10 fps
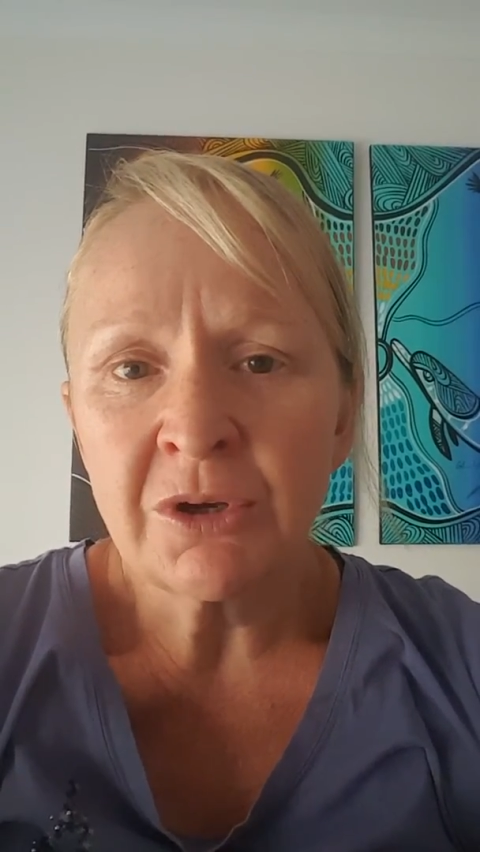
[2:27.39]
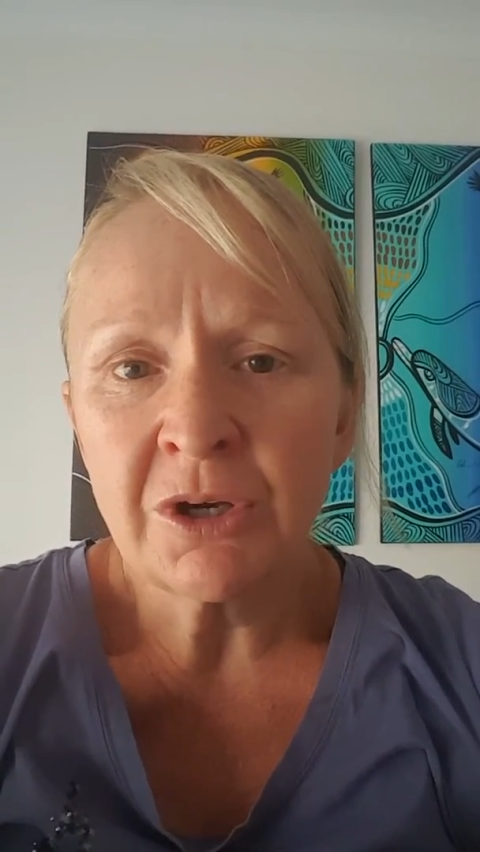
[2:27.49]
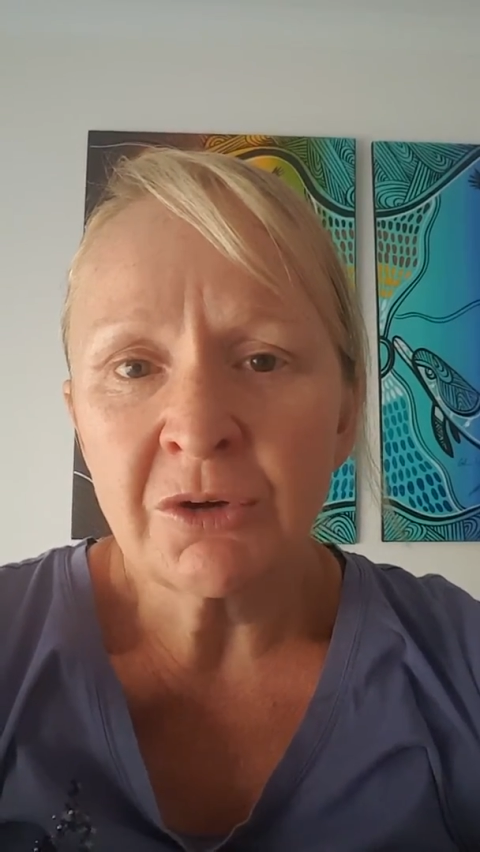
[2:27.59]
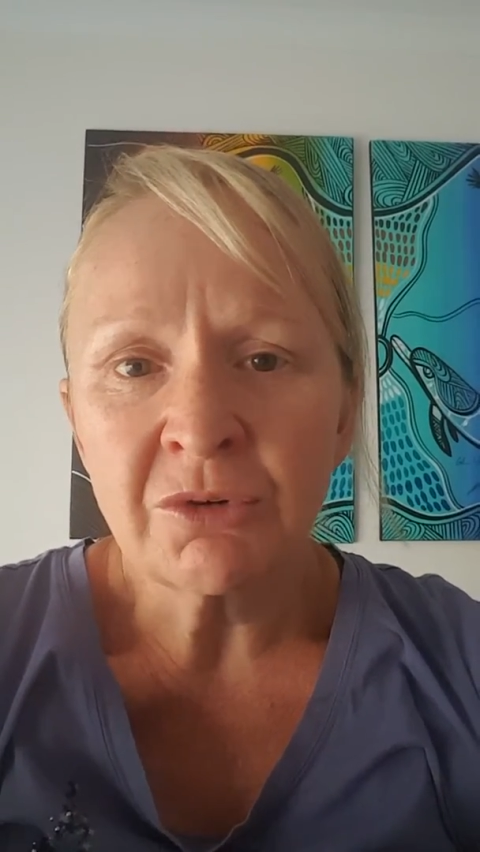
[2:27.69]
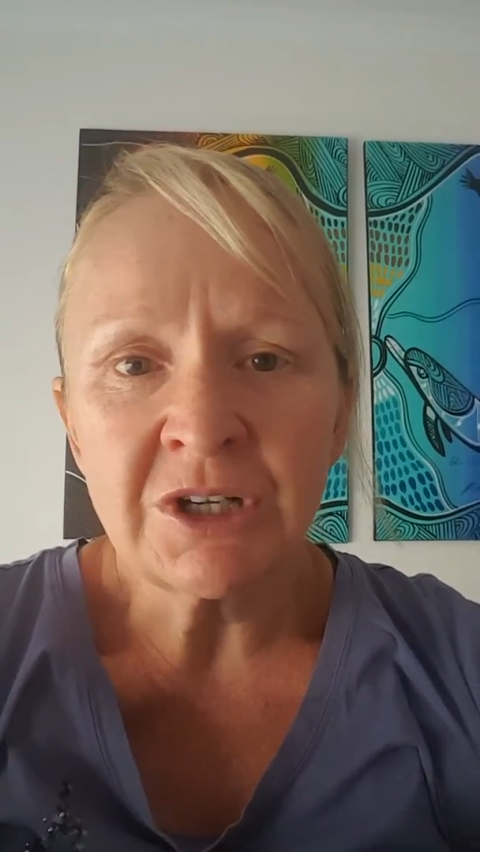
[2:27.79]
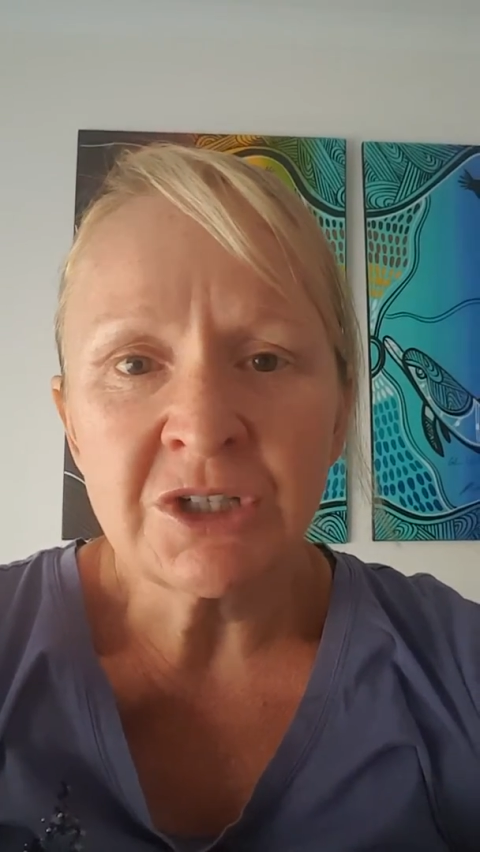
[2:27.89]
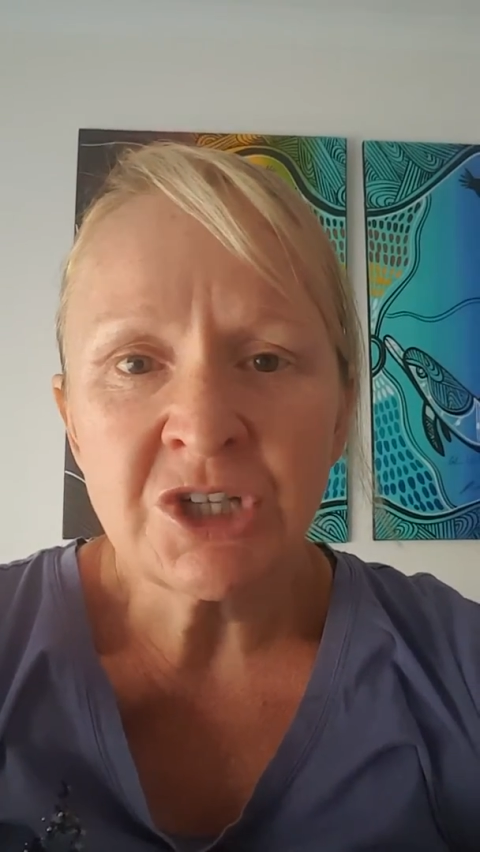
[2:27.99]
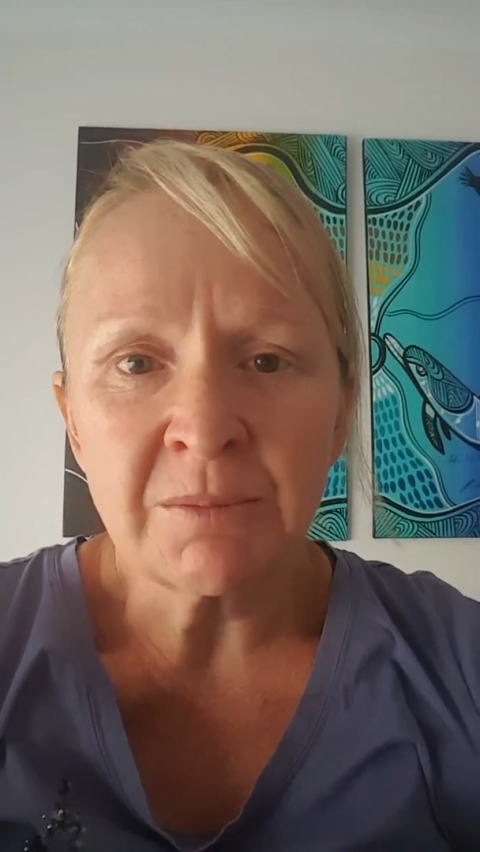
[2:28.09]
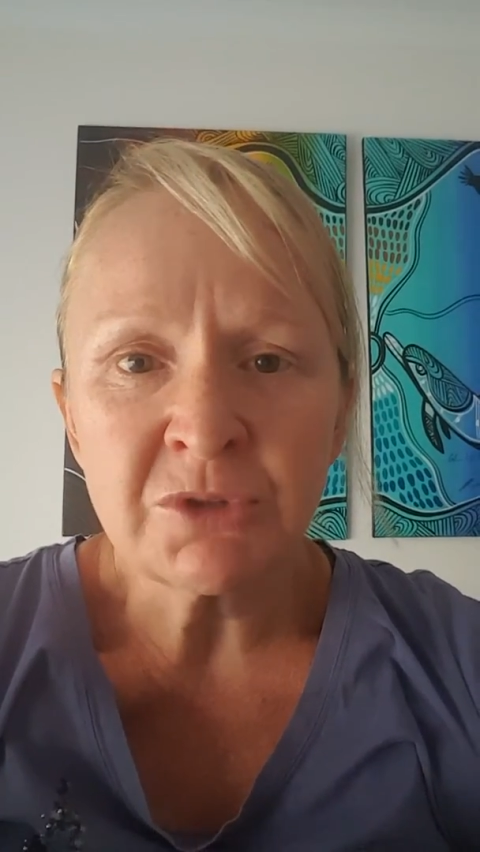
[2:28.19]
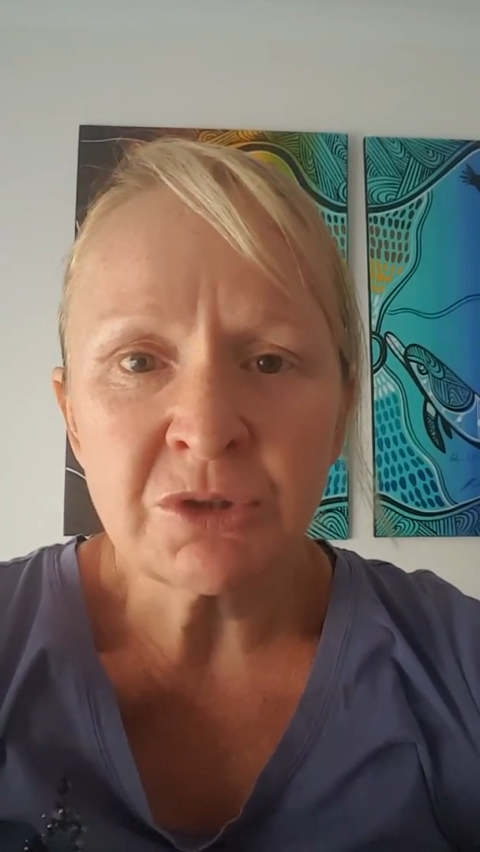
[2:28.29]
I would read a
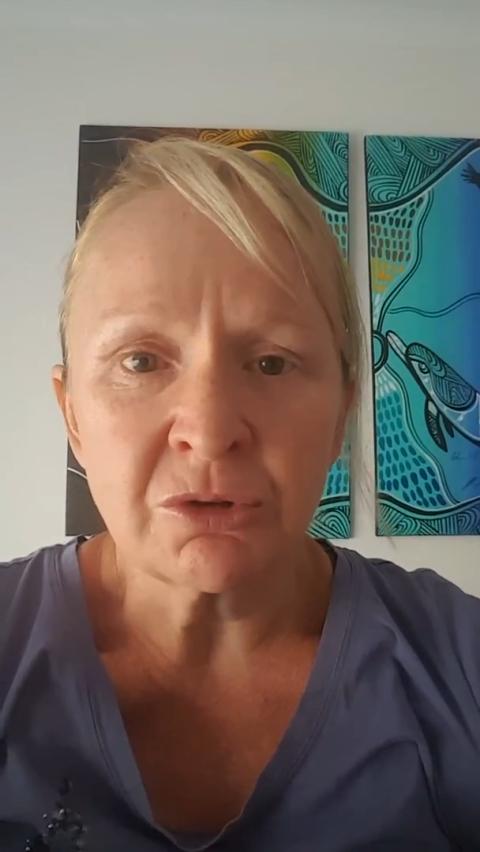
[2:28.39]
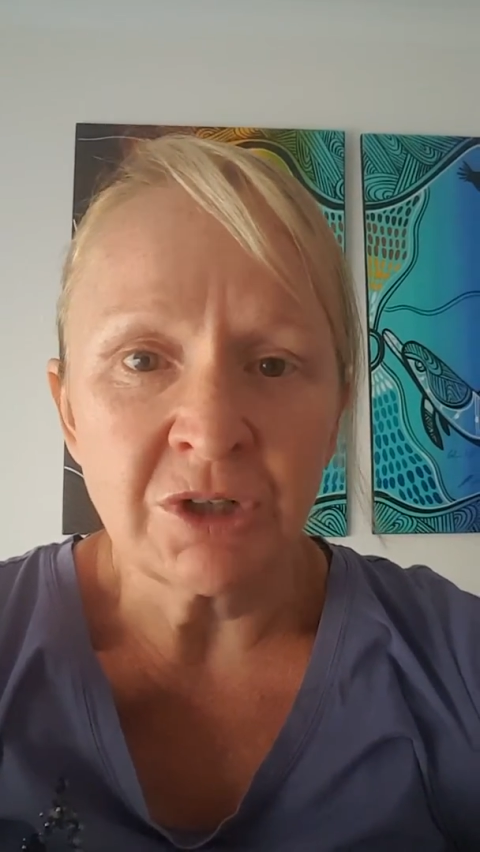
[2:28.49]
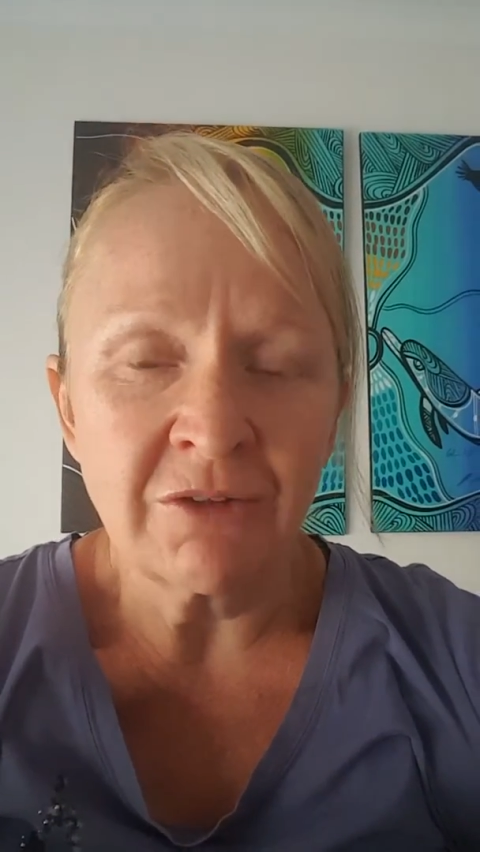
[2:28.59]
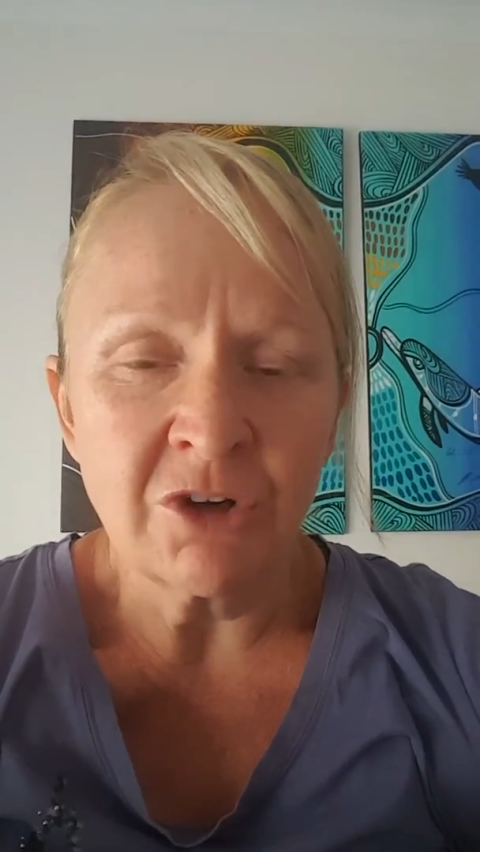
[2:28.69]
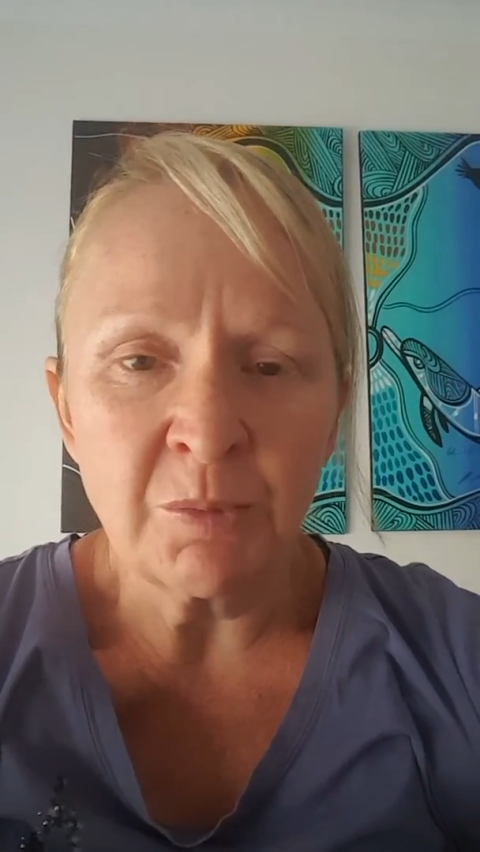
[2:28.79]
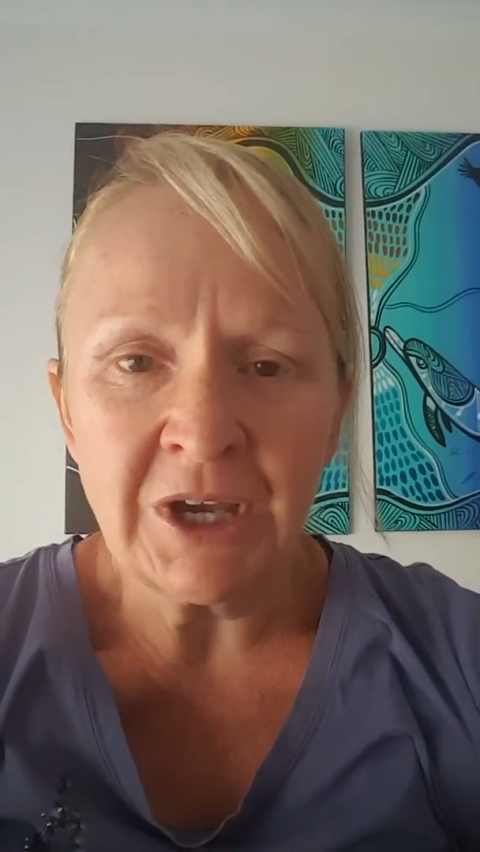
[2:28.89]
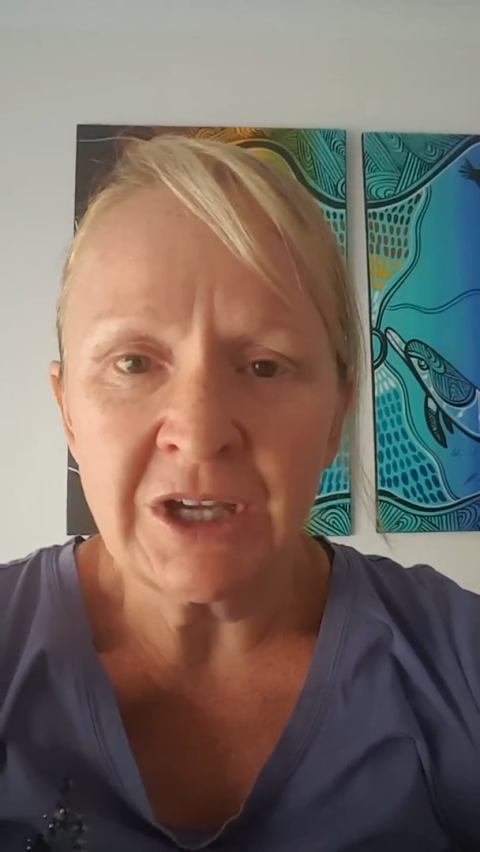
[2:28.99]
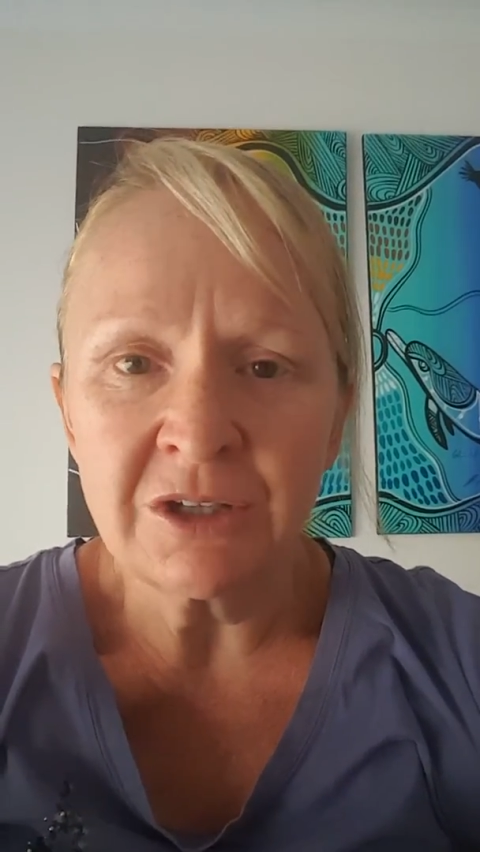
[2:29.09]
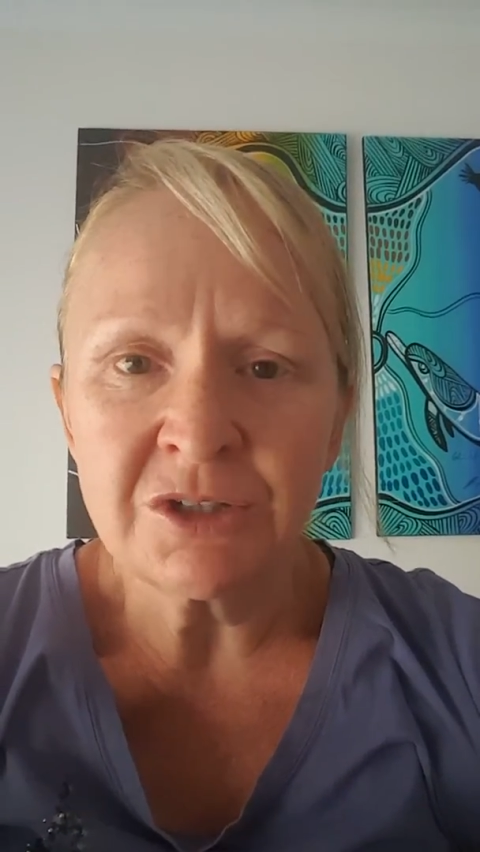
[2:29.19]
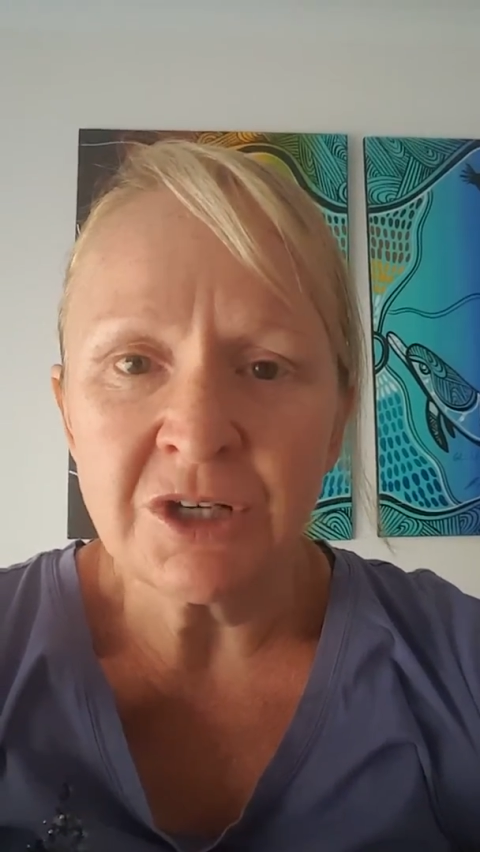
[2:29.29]
chapter or even a page,